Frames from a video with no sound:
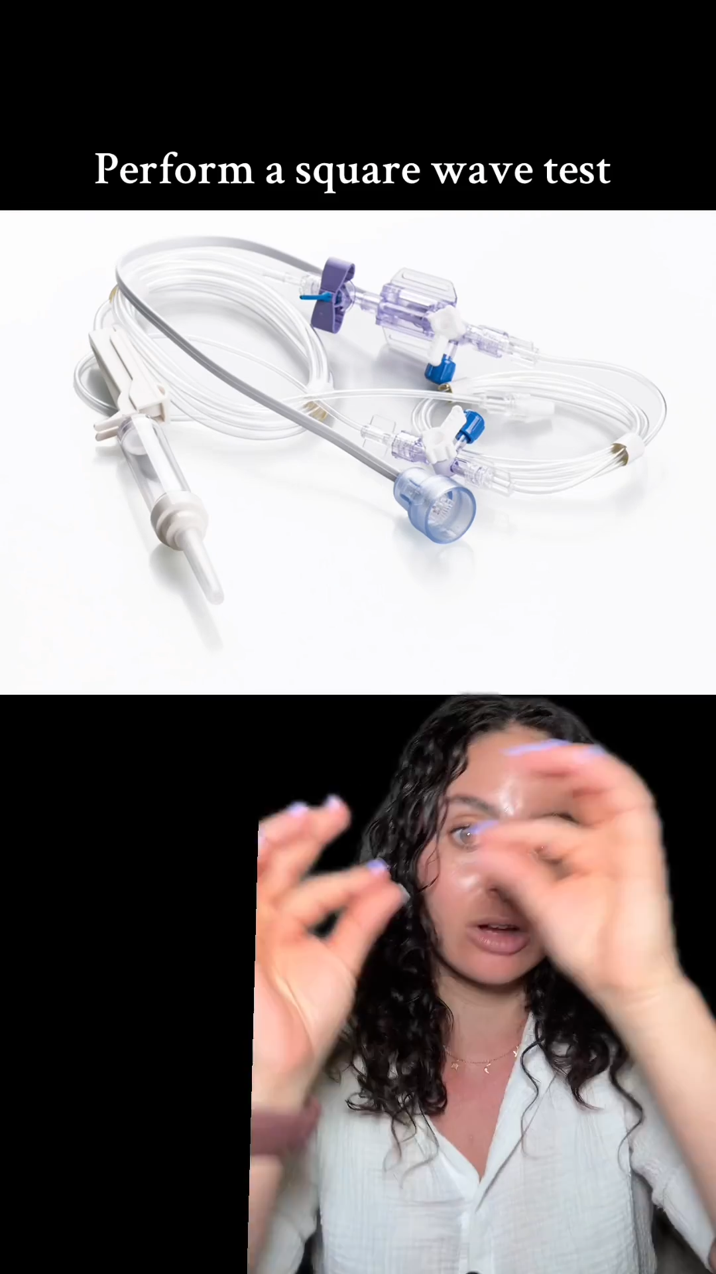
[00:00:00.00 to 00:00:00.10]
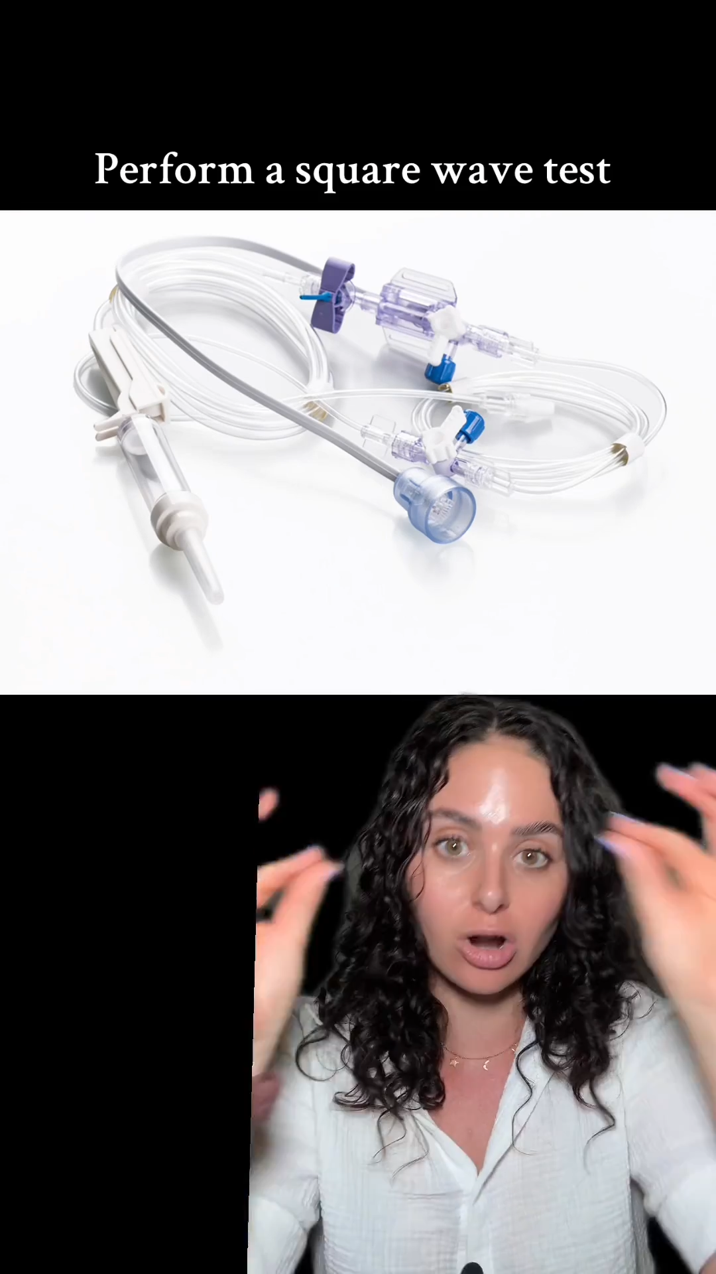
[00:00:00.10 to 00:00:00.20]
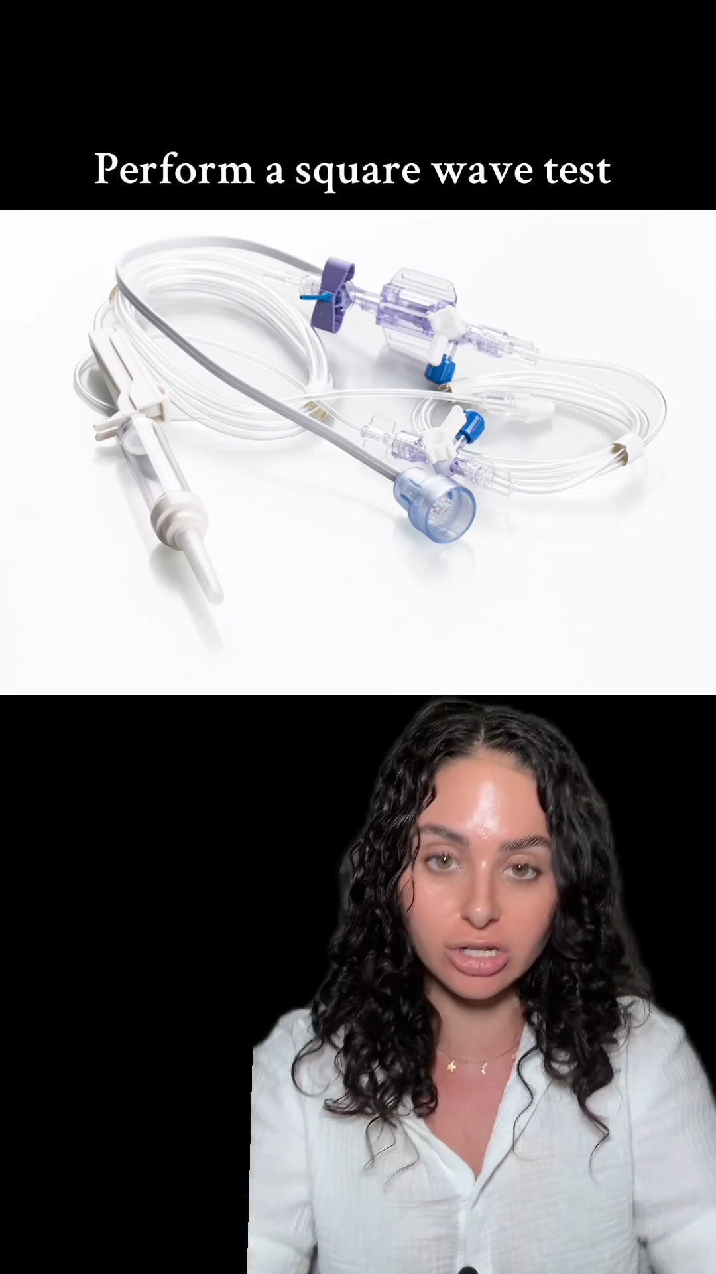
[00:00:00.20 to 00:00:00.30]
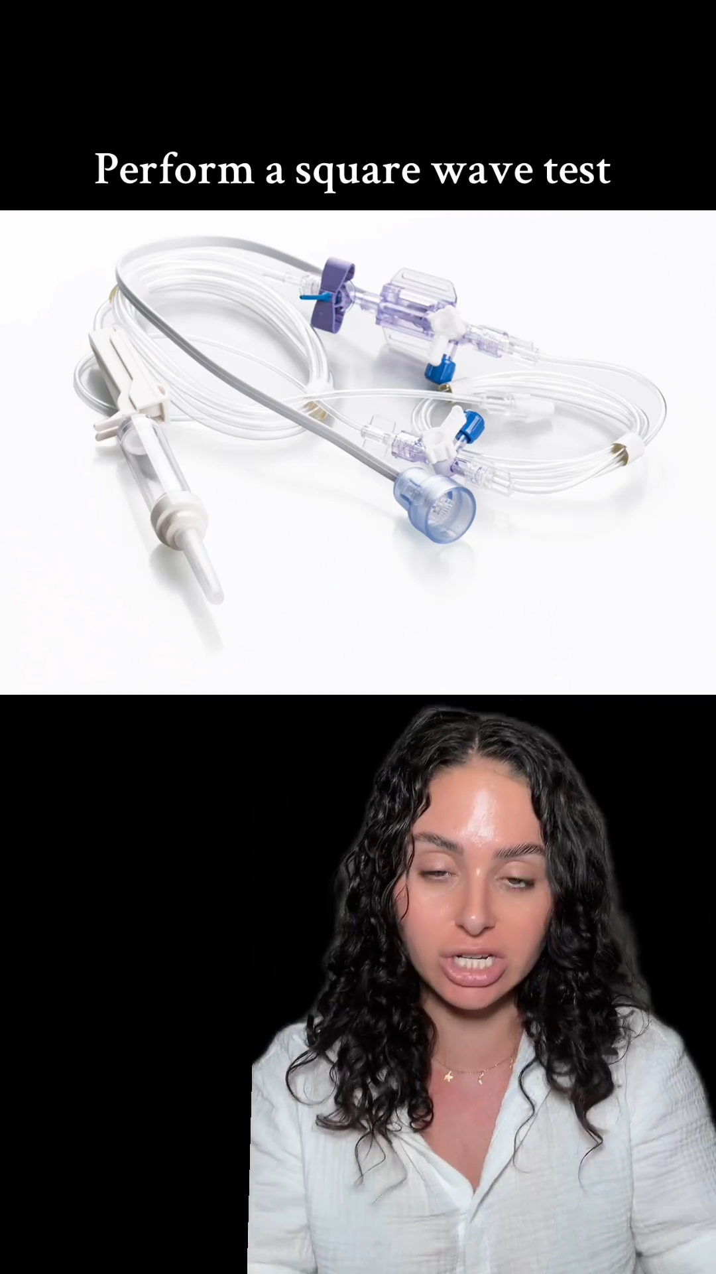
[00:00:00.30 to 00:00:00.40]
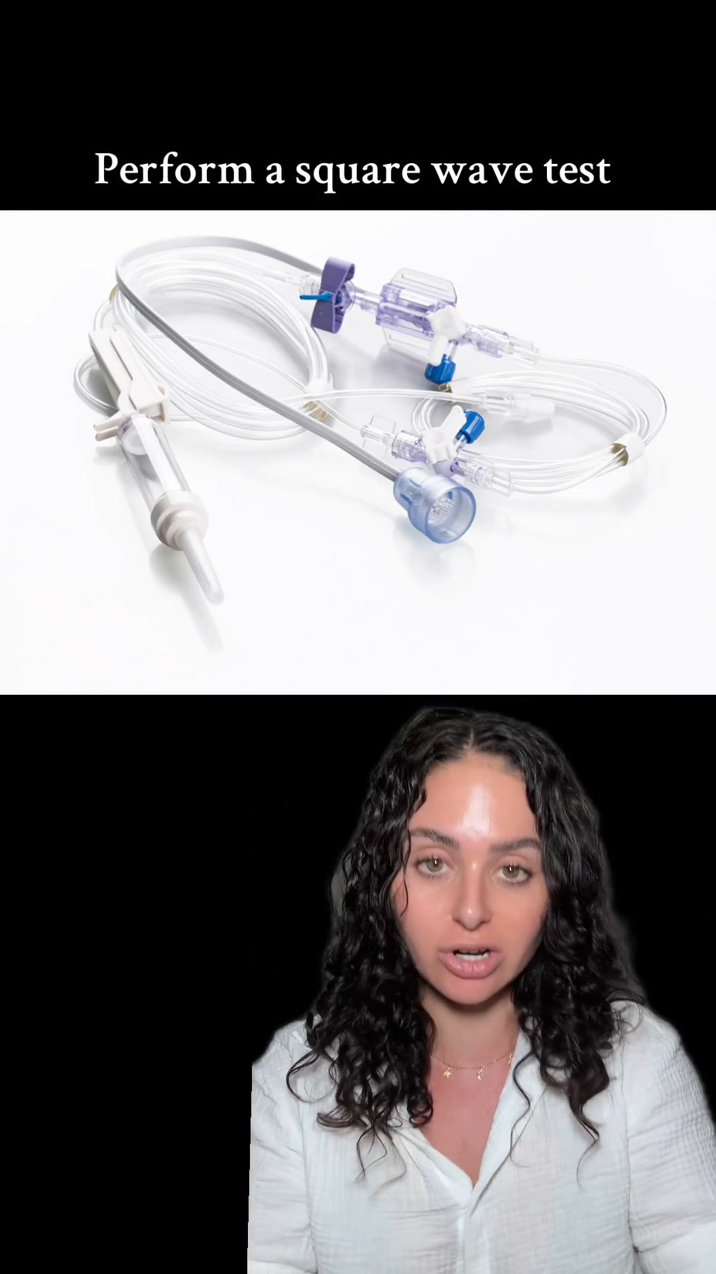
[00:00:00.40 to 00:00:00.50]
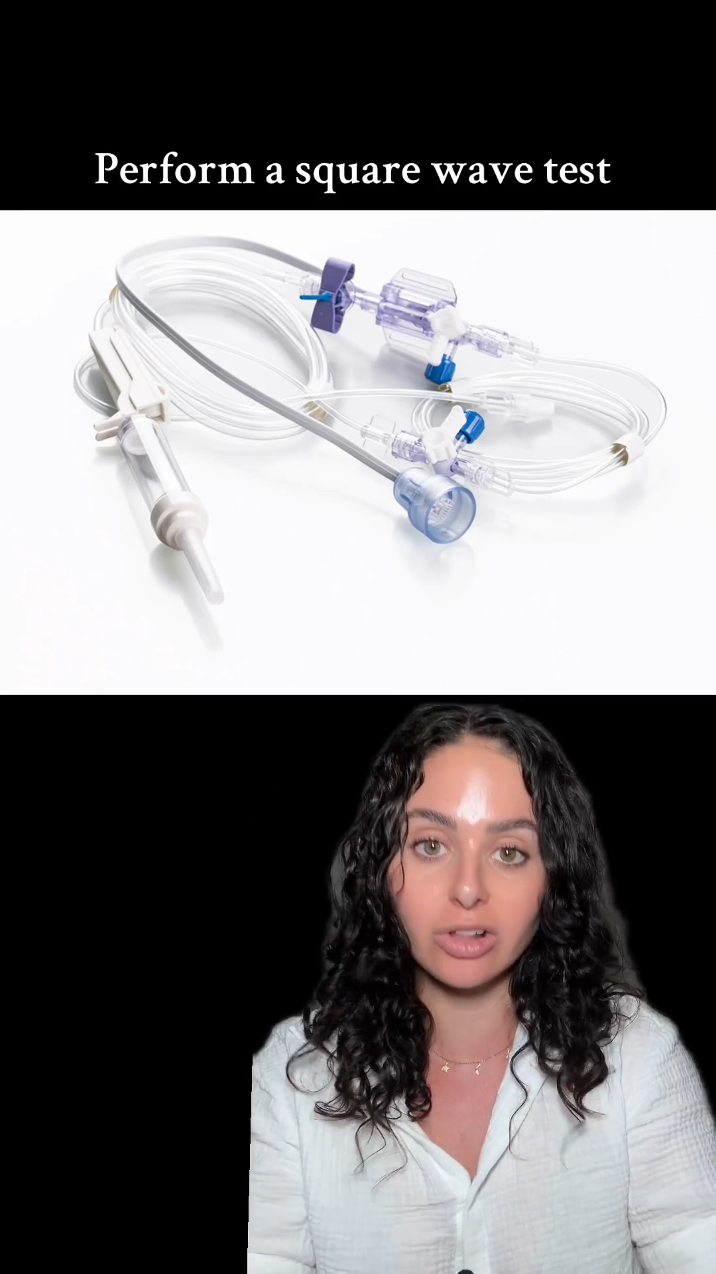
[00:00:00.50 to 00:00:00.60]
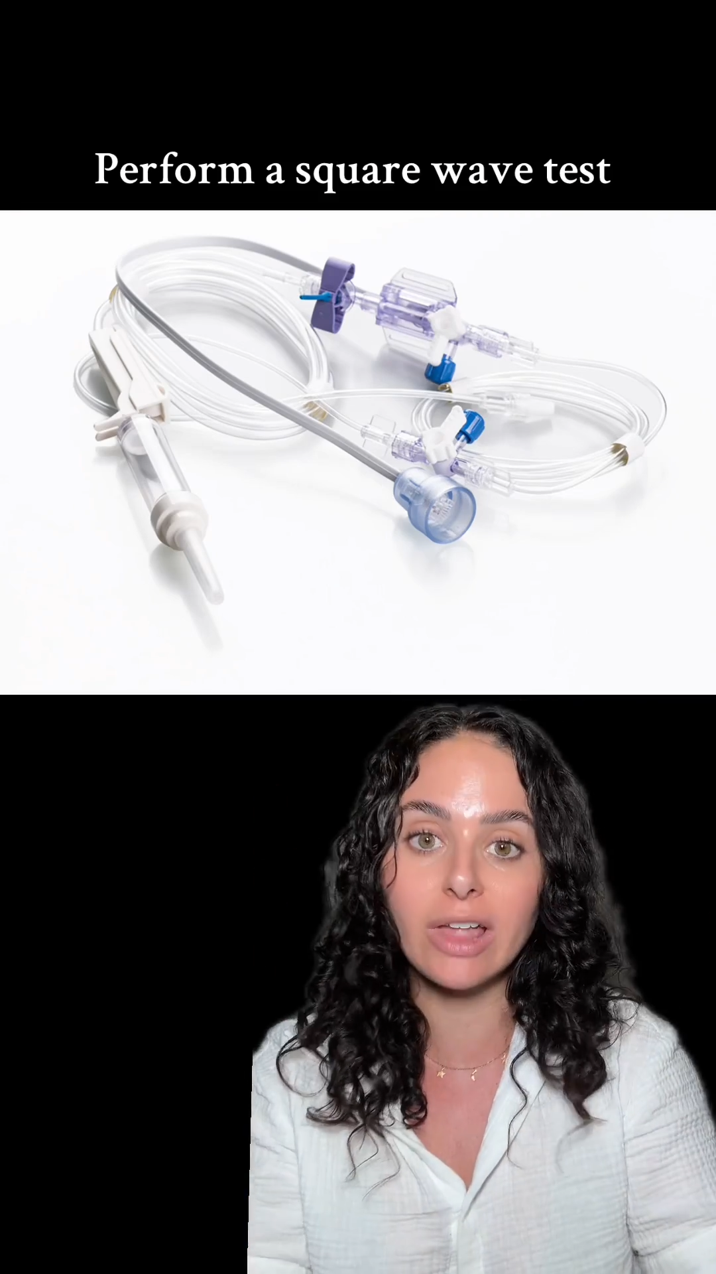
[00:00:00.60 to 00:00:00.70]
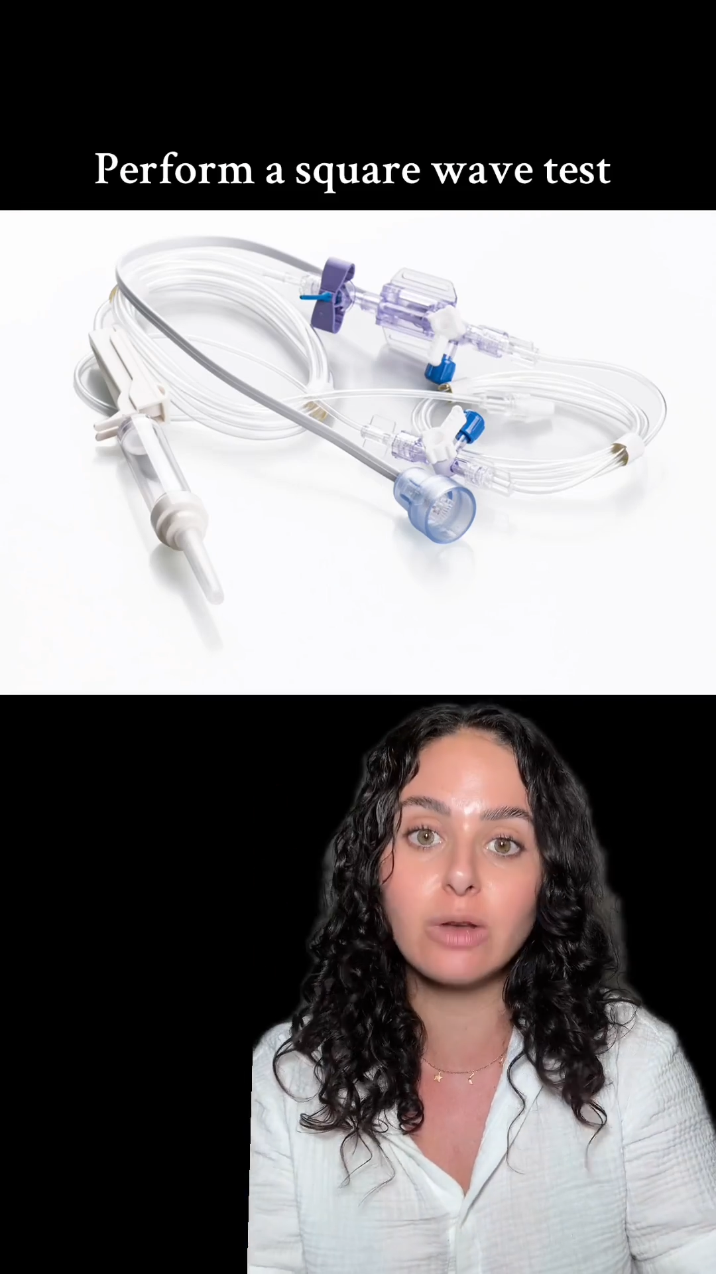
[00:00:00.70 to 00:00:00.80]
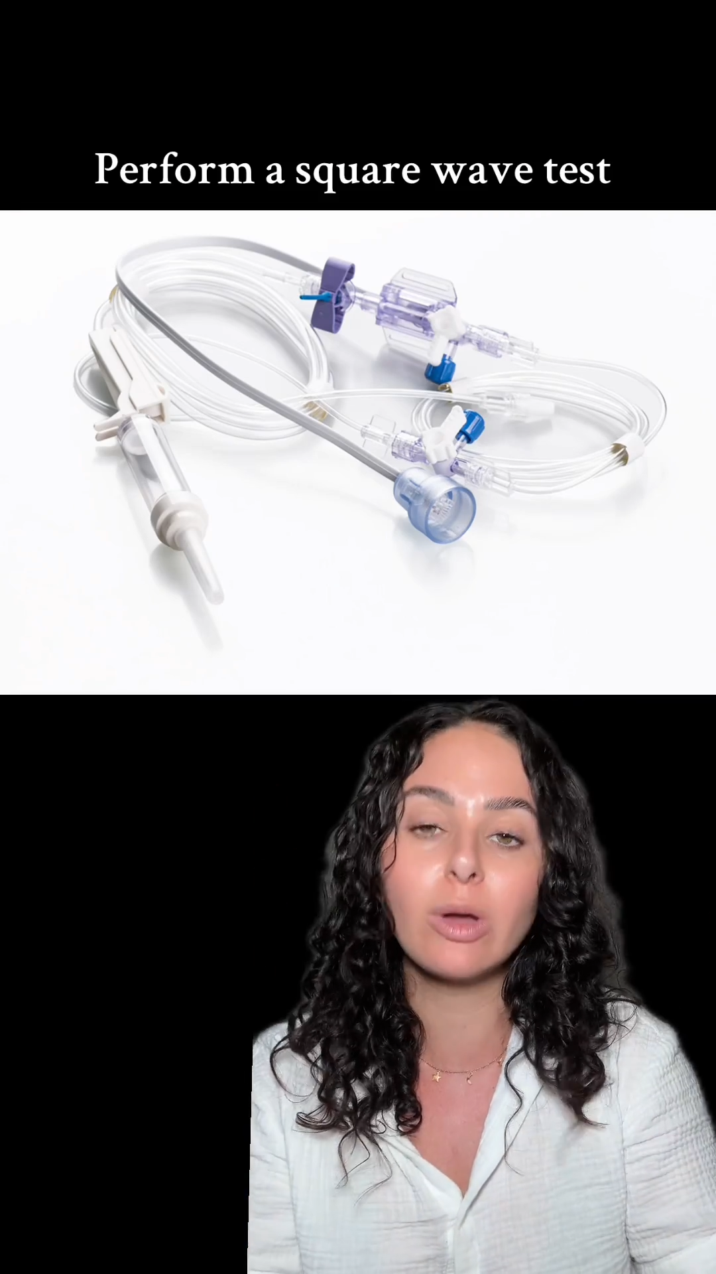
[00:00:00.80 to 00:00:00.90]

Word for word: arterial line